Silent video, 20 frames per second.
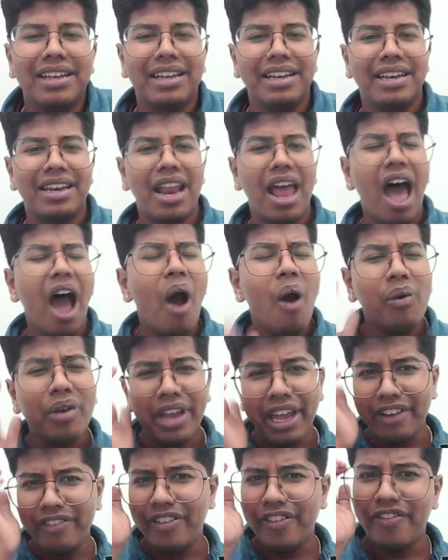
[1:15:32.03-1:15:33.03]
Now
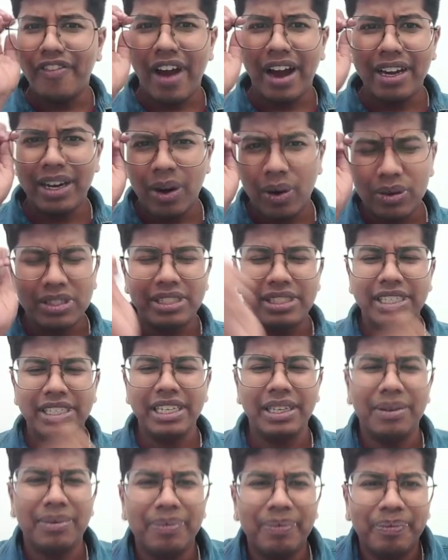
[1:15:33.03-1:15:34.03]
can we find out
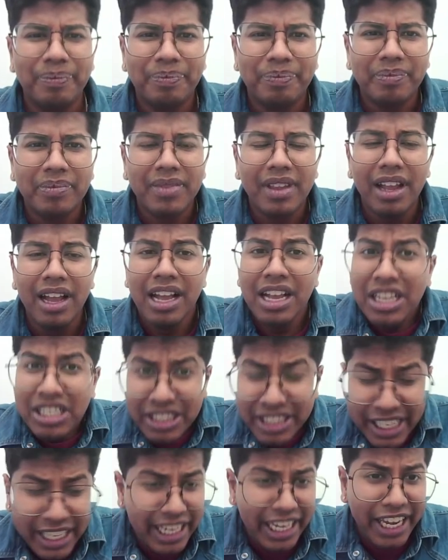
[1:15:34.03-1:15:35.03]
C?
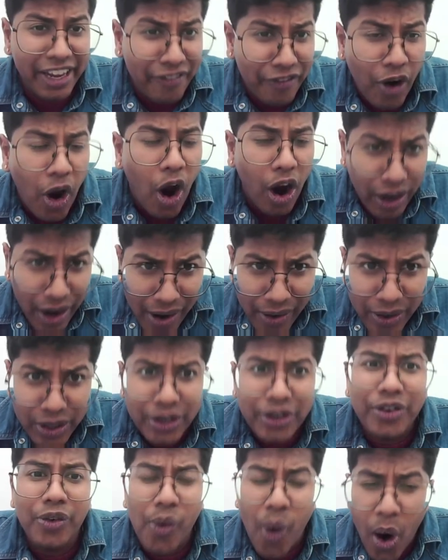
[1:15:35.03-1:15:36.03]
See, if
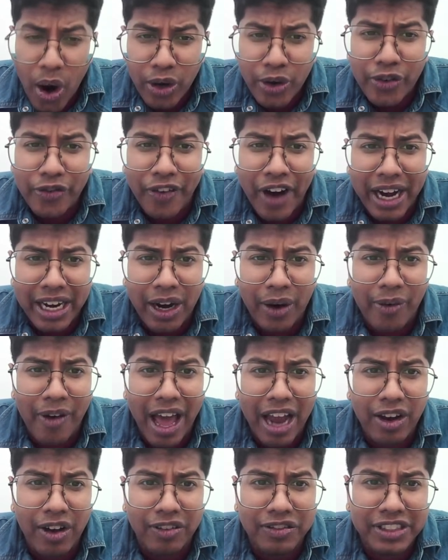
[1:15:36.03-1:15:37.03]
you want to find out
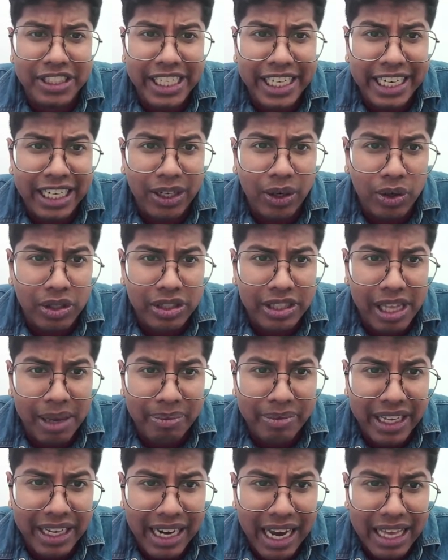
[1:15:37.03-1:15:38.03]
value of C, it looks
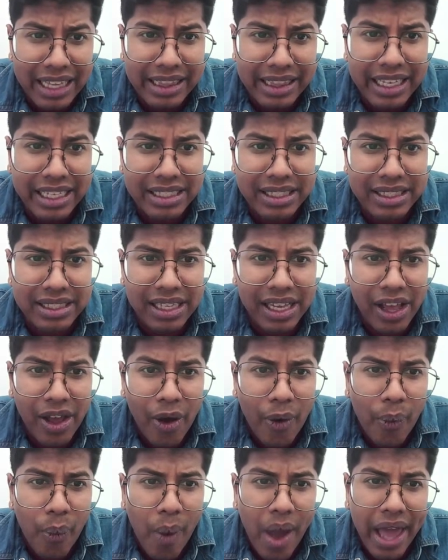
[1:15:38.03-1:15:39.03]
something like this,
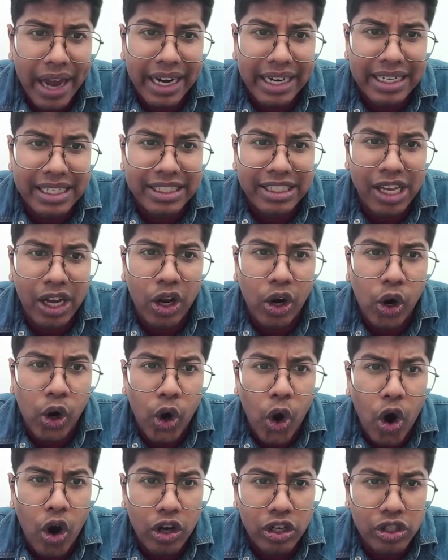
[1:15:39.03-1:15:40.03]
where it is a
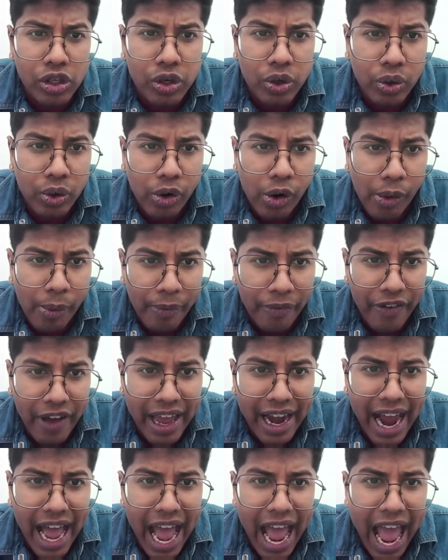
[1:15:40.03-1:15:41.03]
closed loop
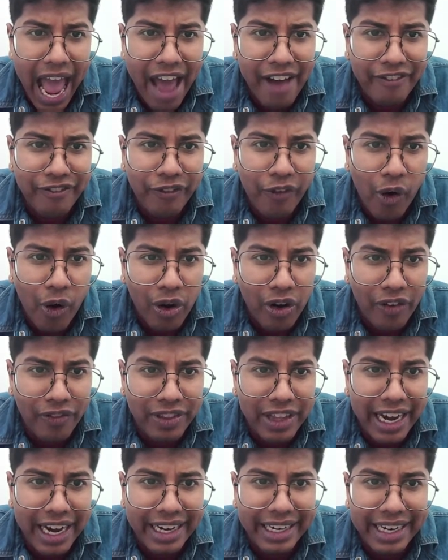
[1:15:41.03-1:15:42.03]
where I have 4 of
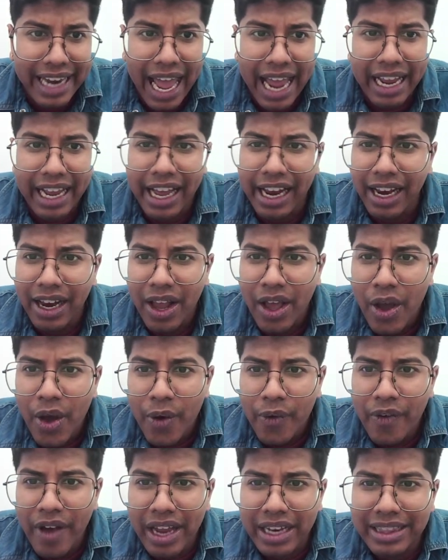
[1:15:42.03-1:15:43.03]
the rectangle,
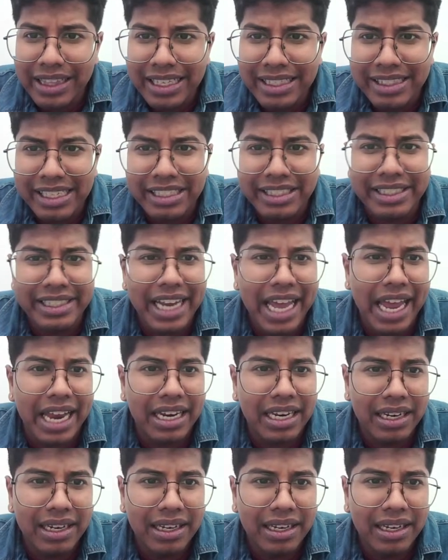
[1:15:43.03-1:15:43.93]
where this is 10.